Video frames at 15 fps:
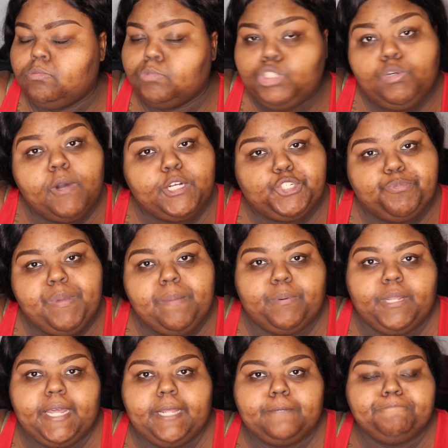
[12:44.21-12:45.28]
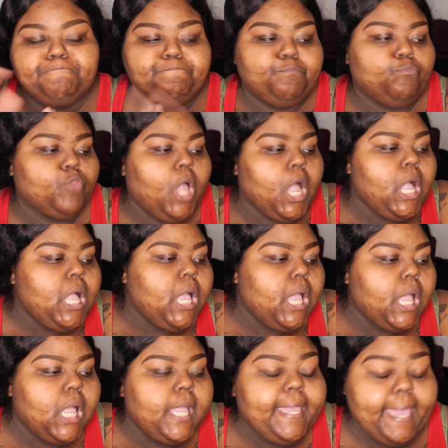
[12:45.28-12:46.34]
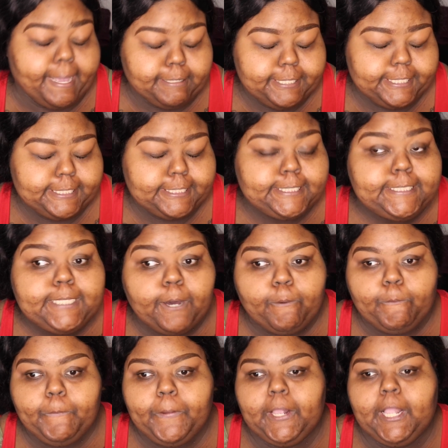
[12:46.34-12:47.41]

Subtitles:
200 people in it. Yeah, so